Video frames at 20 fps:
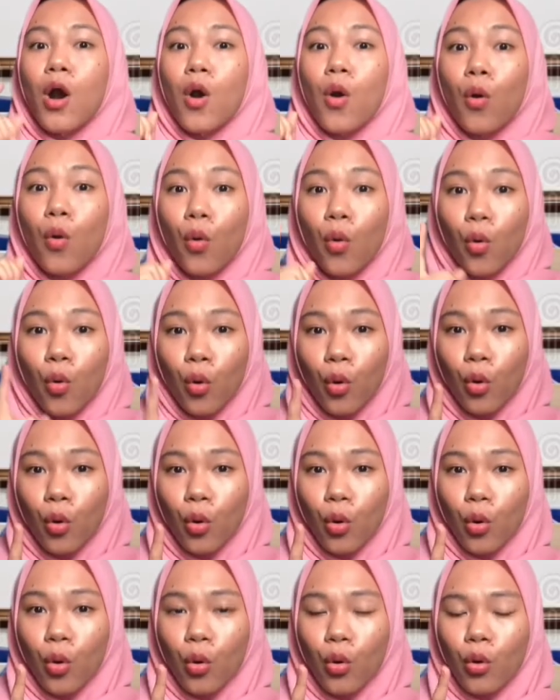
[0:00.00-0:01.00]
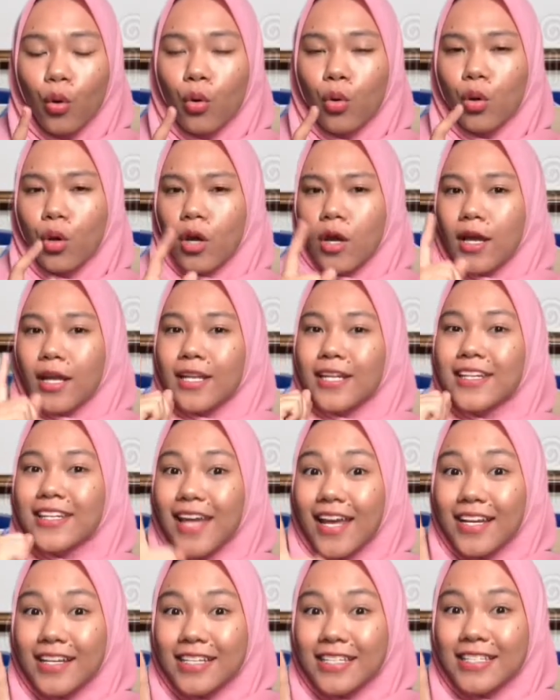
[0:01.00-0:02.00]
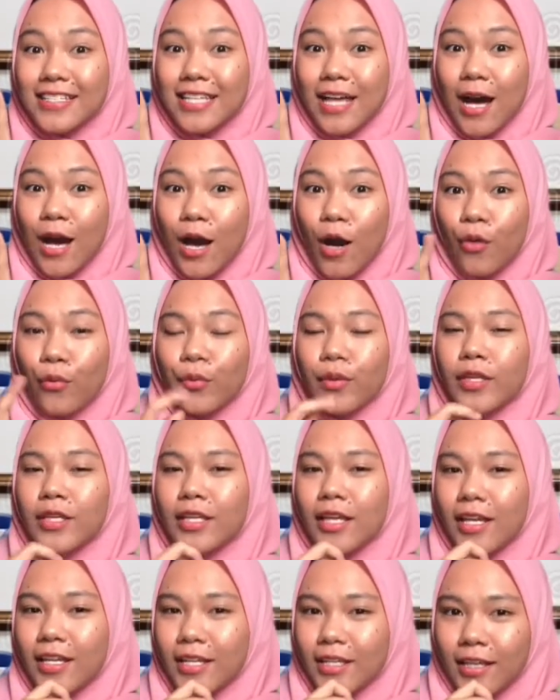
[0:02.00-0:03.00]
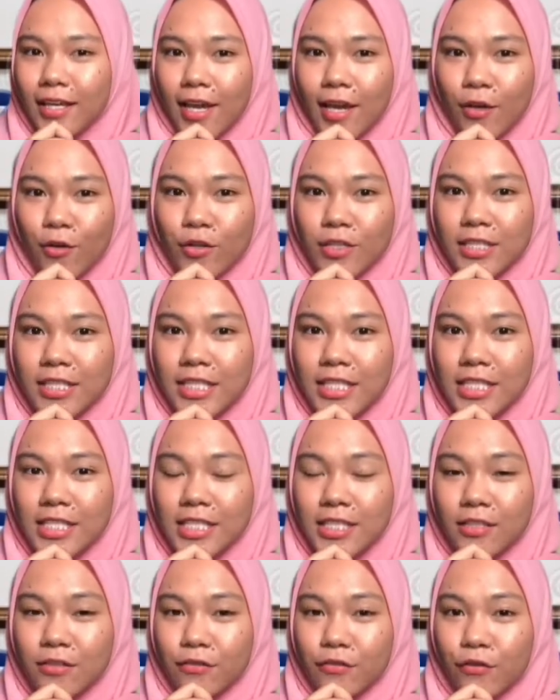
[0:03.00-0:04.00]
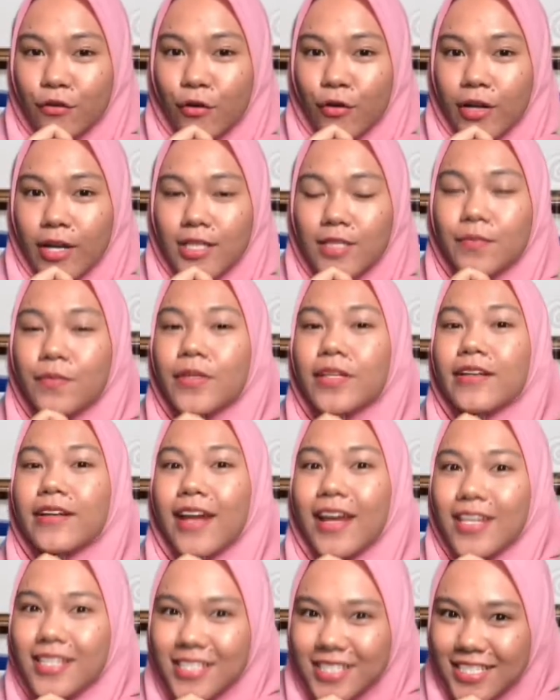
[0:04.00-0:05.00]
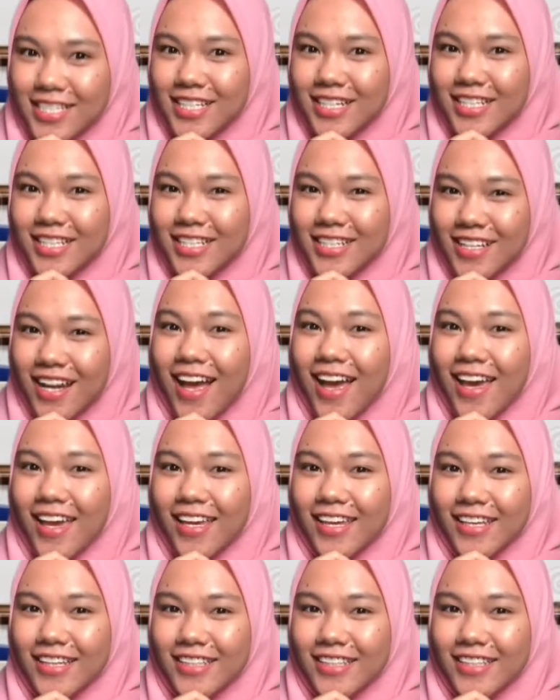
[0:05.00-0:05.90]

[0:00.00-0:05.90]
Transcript: Oh, that is how we can get oxygen for respiration, right?